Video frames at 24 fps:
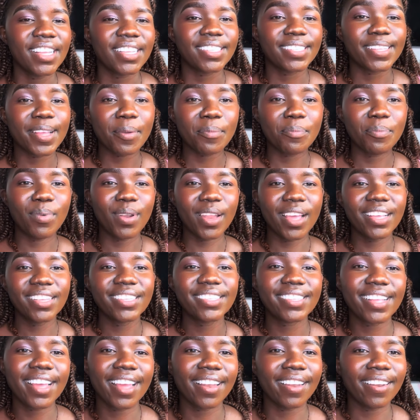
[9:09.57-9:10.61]
Stay
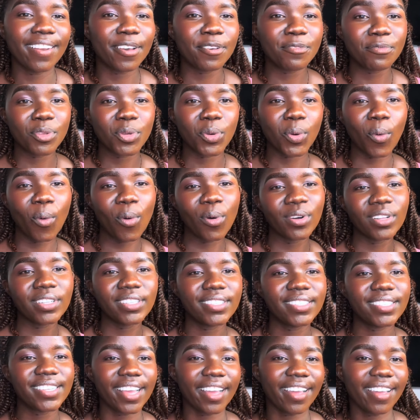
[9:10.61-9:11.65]
blessed. I love you all.
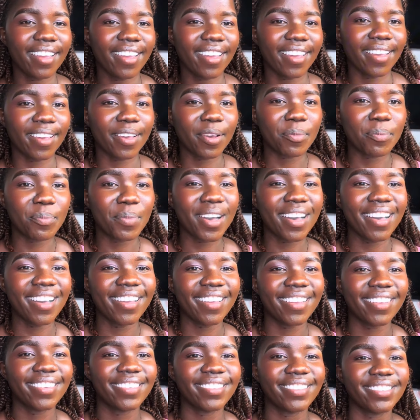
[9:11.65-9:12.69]
Take care.
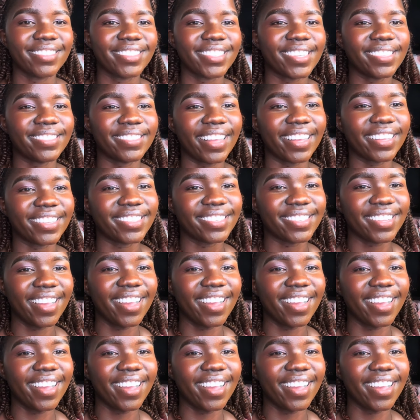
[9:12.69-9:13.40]
Bye. Till next